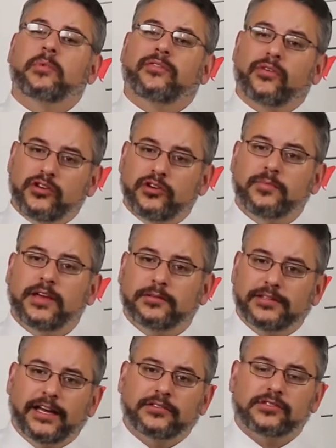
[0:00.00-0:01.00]
before you'd be
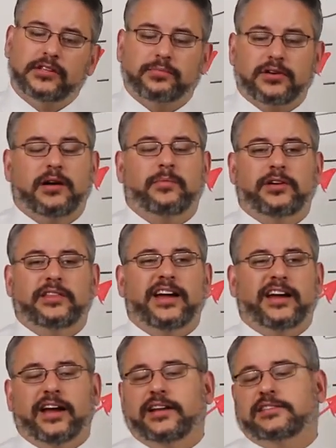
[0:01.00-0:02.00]
able to enter the property,
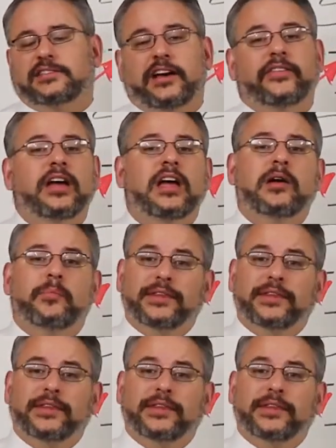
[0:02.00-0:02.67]
that kind of stuff.